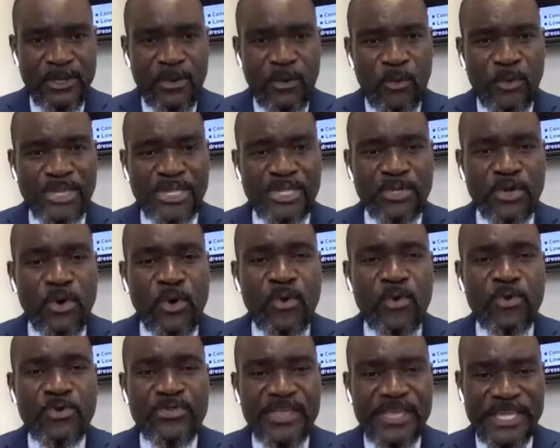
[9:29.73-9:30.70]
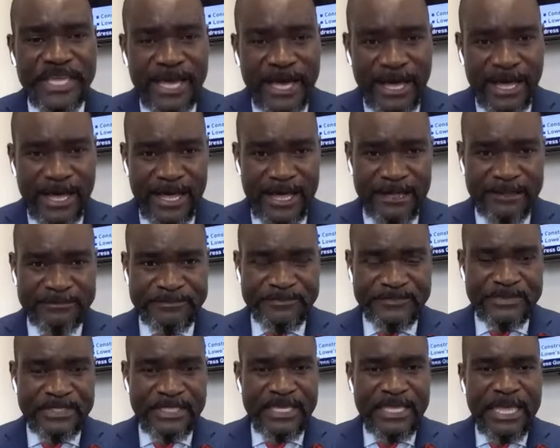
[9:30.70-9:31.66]
We know who they are.
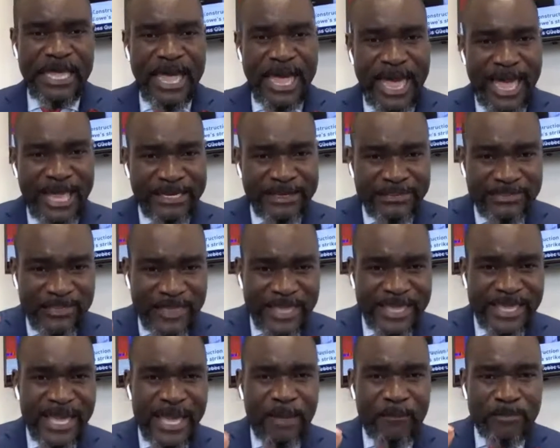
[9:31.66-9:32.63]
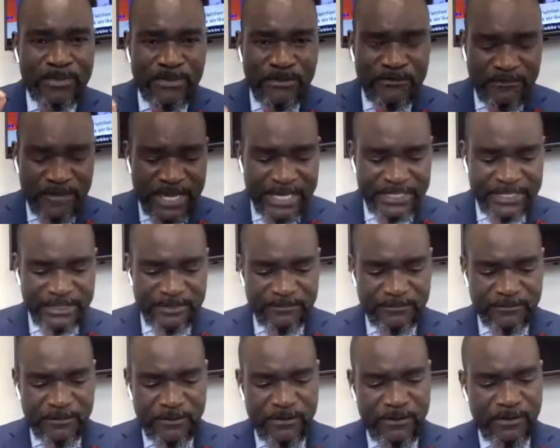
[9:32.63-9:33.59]
And they are provided
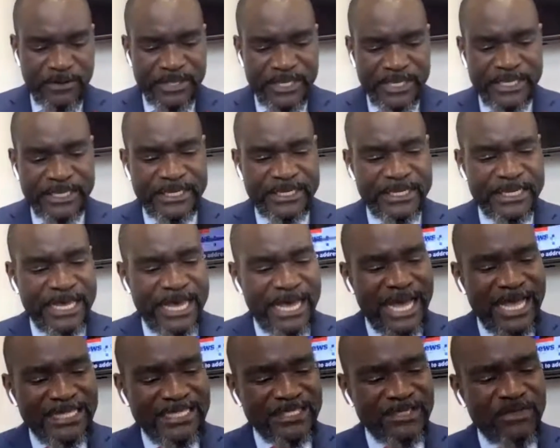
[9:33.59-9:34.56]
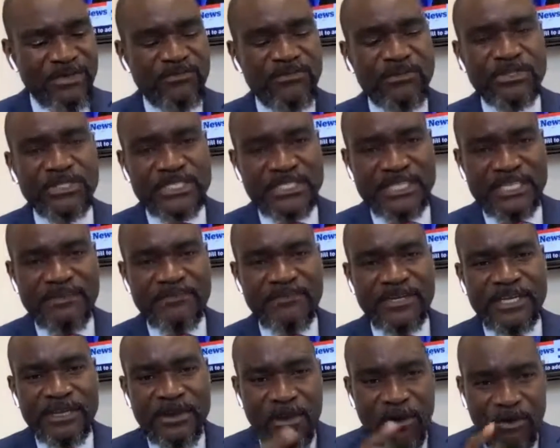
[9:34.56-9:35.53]
for in Article
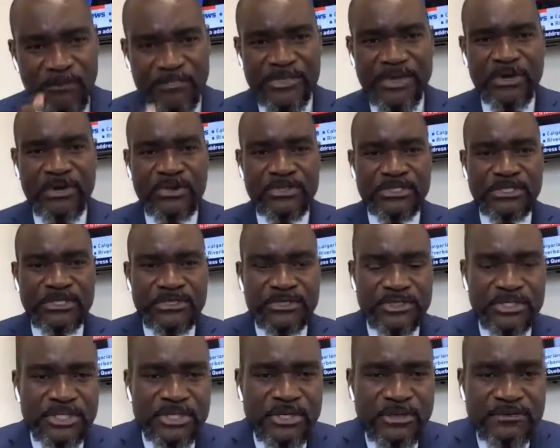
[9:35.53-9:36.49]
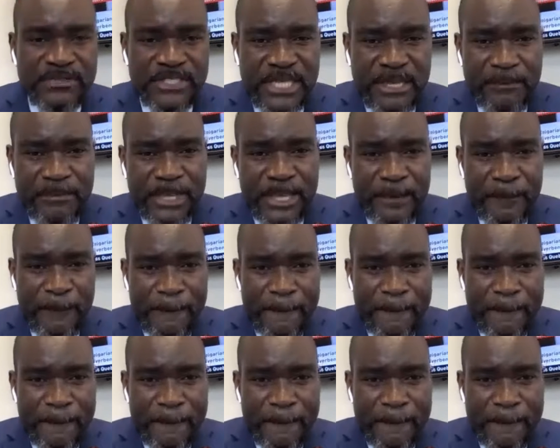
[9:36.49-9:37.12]
47 of the Constitution of Zambia.